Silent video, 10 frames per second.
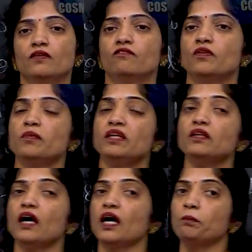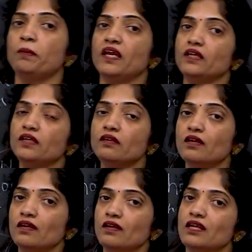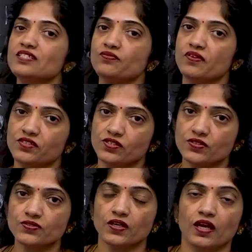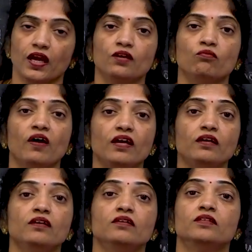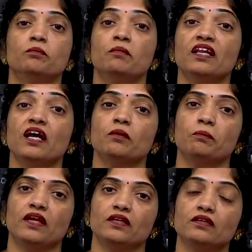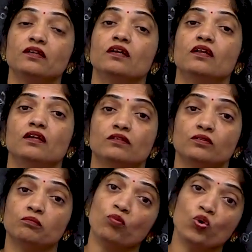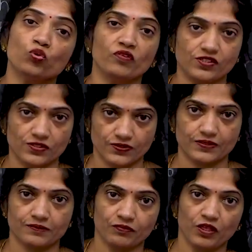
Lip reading: women are paying less wages and why the men are paying more wages?